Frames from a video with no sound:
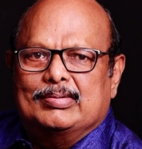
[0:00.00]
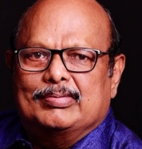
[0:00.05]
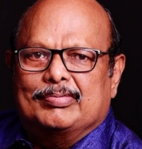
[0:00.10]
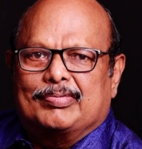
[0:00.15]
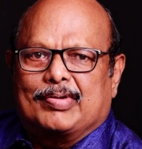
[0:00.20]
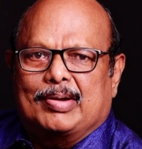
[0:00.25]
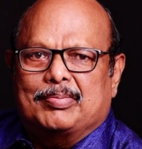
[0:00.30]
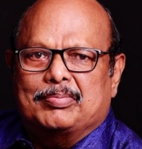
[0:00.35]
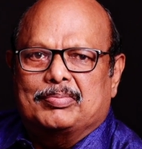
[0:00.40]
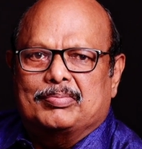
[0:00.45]

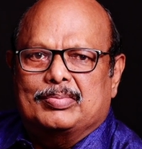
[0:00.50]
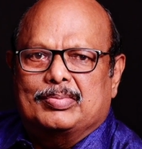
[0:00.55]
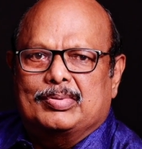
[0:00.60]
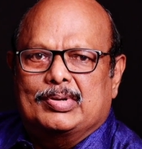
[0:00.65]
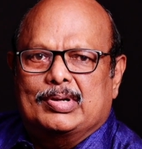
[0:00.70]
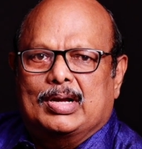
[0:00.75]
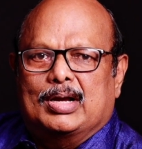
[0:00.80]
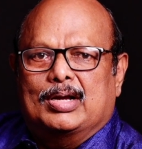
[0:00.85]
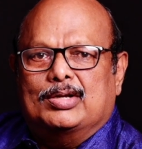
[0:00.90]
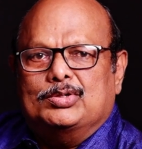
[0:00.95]
from
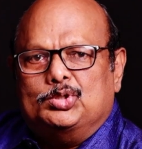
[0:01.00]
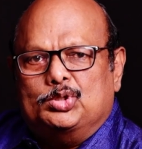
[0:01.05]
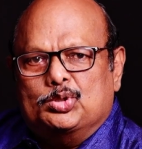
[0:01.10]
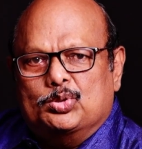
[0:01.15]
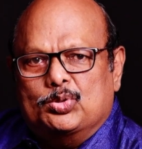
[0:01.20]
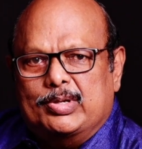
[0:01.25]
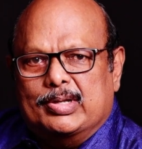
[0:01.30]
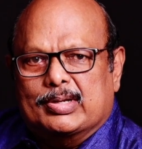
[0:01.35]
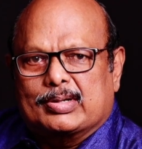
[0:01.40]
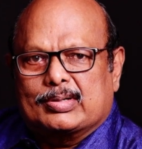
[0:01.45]
a
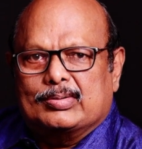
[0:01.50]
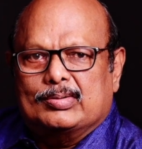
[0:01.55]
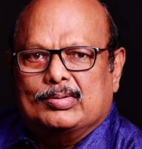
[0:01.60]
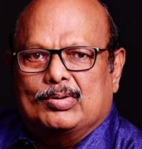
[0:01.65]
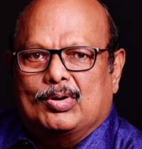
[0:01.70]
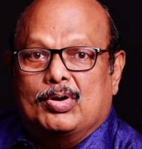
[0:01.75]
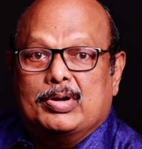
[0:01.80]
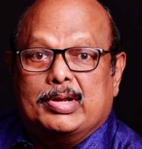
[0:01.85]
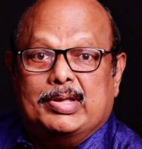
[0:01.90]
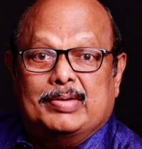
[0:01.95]
junior
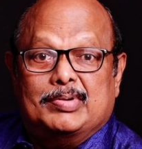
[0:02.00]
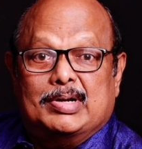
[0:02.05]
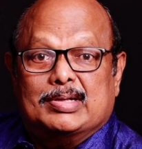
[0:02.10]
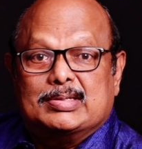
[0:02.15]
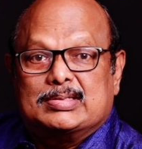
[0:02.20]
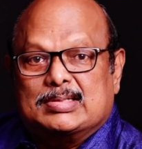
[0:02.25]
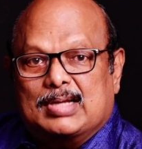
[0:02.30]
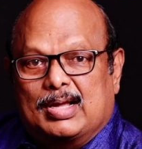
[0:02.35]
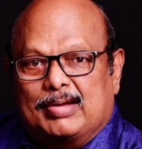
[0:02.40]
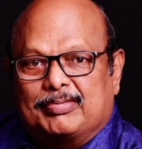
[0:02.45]
or even
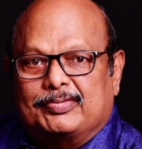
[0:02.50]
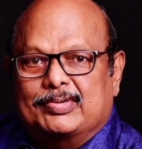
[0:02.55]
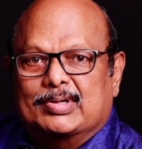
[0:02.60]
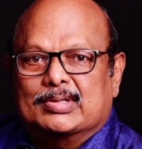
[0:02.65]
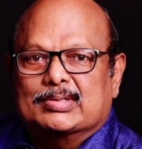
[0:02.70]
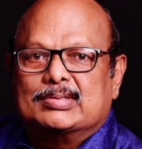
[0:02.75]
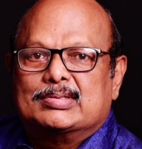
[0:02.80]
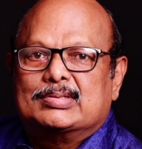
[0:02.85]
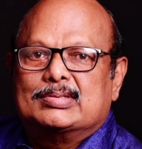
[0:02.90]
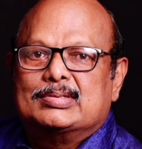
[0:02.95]
a staff
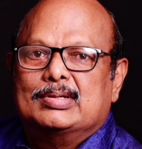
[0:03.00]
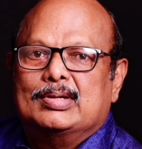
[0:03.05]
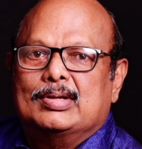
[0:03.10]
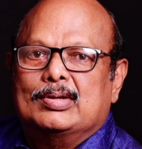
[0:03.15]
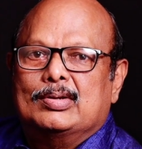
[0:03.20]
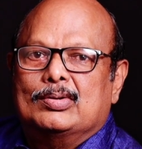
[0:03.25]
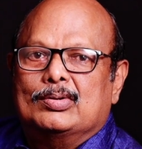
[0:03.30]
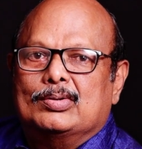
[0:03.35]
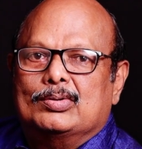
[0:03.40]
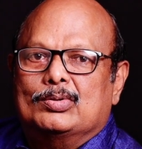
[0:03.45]
nurse
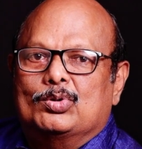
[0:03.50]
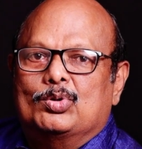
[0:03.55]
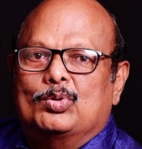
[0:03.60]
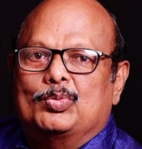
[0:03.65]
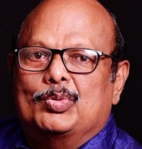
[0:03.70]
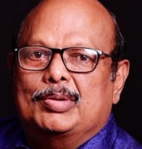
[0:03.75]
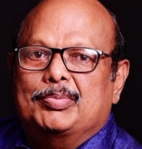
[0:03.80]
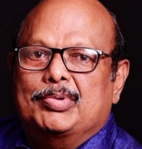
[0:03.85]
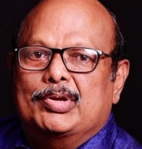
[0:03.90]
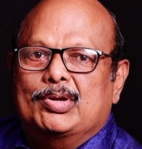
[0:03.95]
who
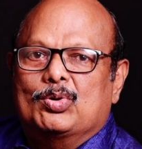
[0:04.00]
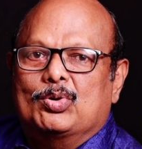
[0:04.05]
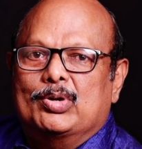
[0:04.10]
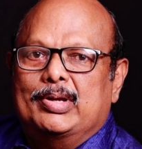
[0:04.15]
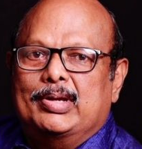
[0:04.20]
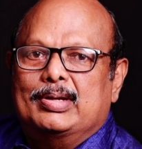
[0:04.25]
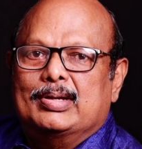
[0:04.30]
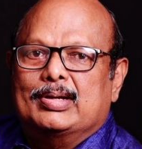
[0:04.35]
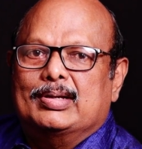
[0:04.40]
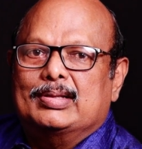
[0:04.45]
will be
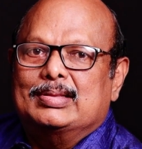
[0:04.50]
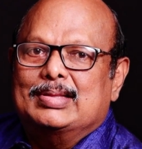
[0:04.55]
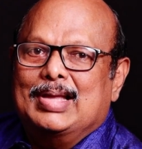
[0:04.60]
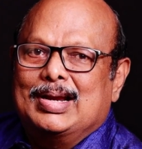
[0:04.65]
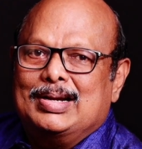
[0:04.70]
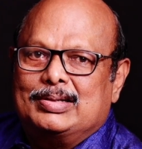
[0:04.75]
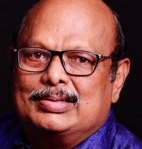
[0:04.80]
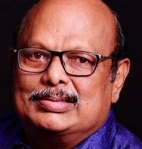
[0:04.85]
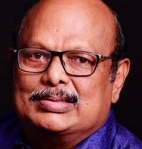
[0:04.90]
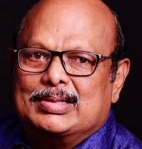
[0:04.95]
knowing
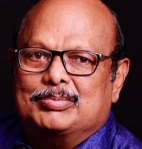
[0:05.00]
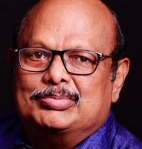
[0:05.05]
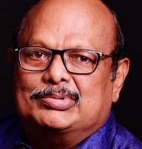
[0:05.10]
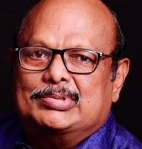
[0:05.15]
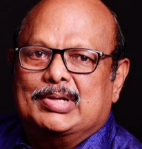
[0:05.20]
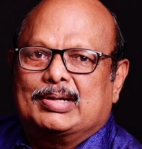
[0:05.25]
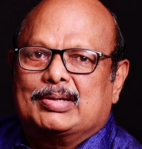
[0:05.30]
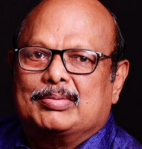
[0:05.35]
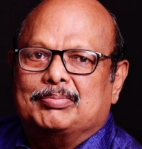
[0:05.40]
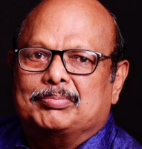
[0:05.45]
that
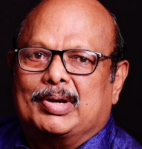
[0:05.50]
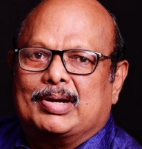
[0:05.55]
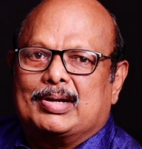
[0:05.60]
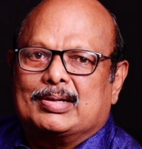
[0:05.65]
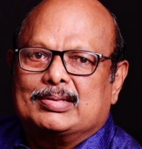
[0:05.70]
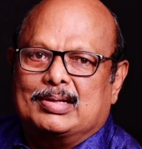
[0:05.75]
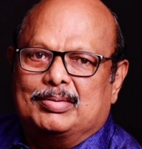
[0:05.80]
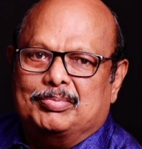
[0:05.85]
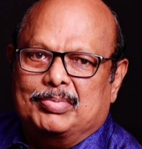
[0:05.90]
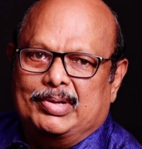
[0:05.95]
subject
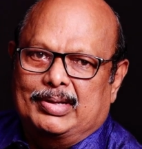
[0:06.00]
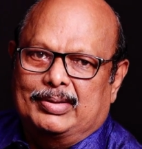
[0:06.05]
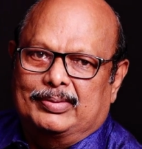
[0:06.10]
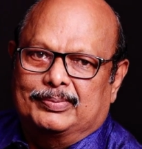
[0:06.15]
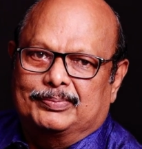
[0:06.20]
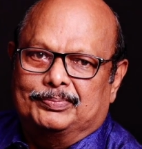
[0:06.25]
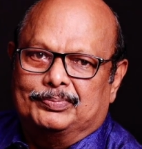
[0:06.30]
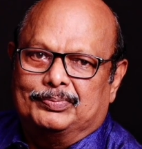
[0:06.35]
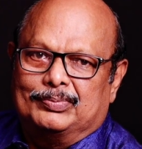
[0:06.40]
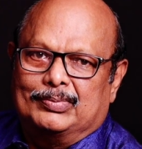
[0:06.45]
better than me.